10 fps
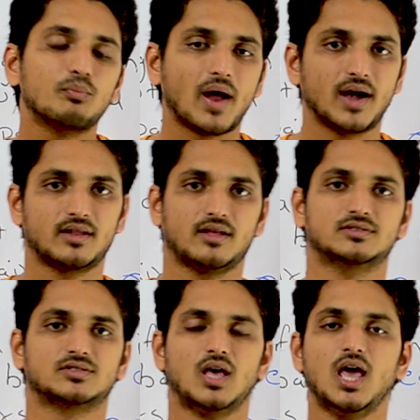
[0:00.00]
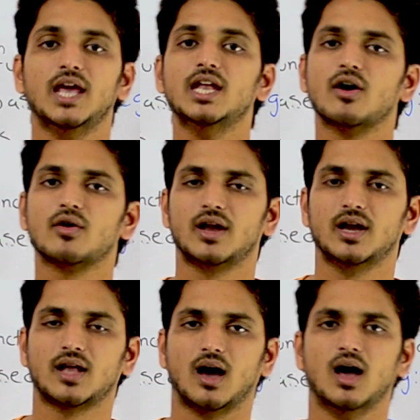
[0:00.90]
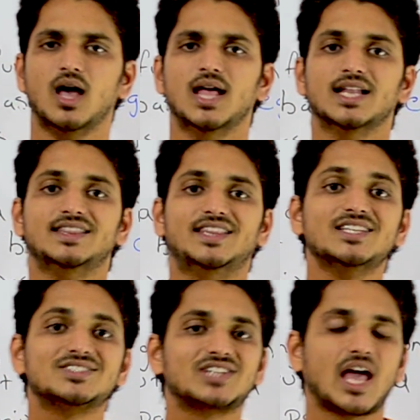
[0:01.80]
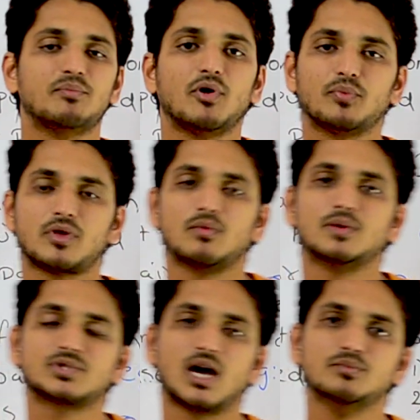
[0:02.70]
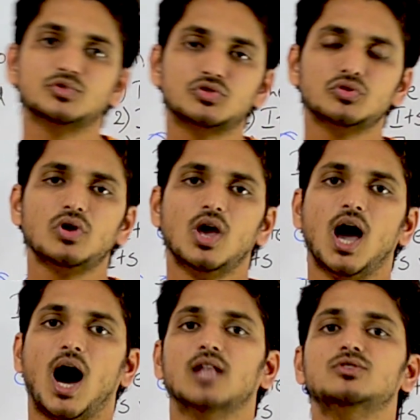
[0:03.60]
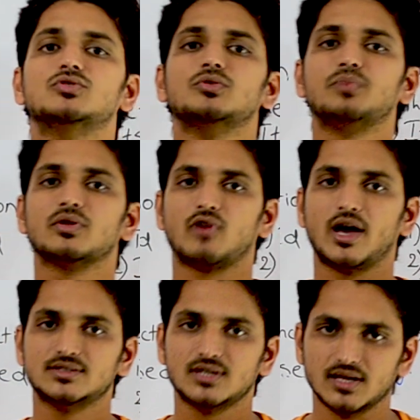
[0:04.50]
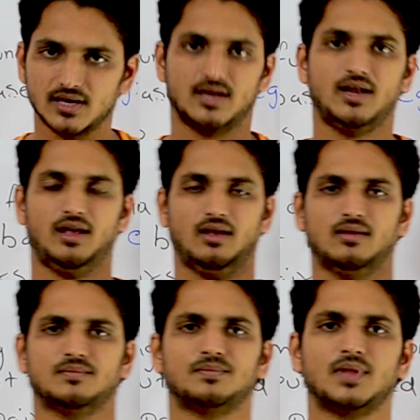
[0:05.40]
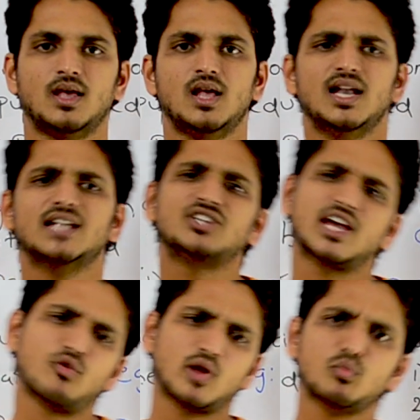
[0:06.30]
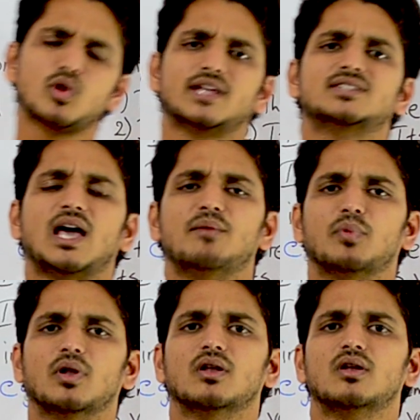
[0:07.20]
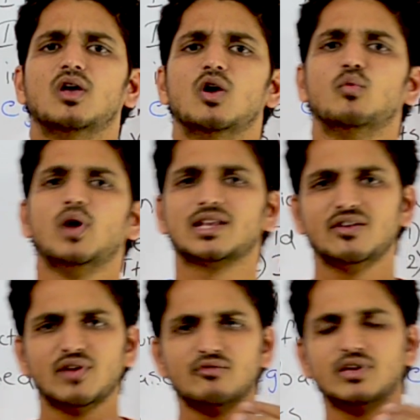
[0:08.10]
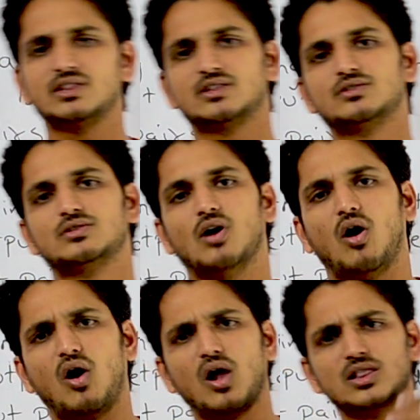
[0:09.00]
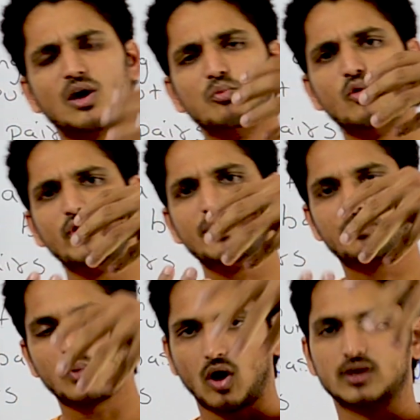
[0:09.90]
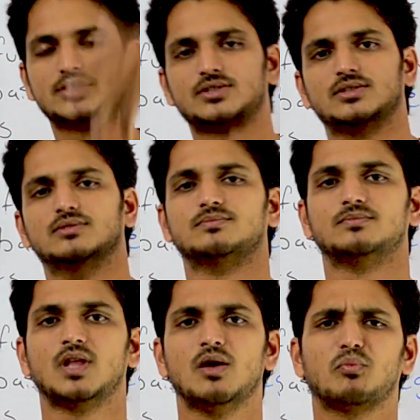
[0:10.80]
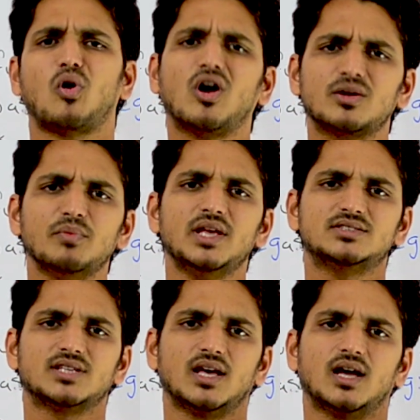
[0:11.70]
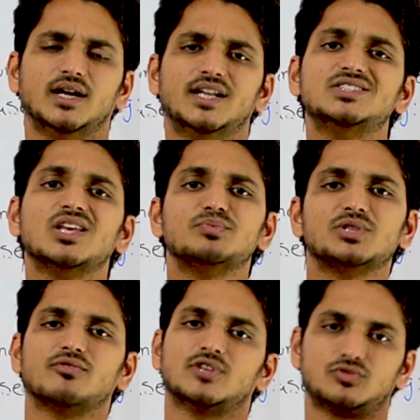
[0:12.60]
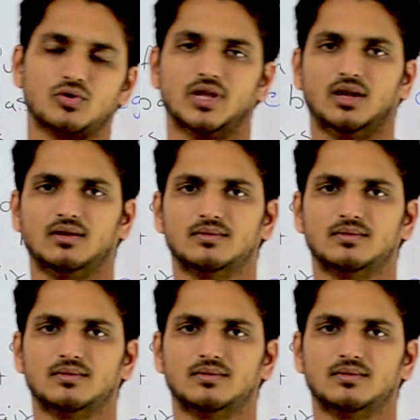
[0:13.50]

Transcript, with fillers: patterns in our data. this type of problems comes to unsupervised learning. Let's take one more example. We are given with all the movie plots. Plot means a description of the story.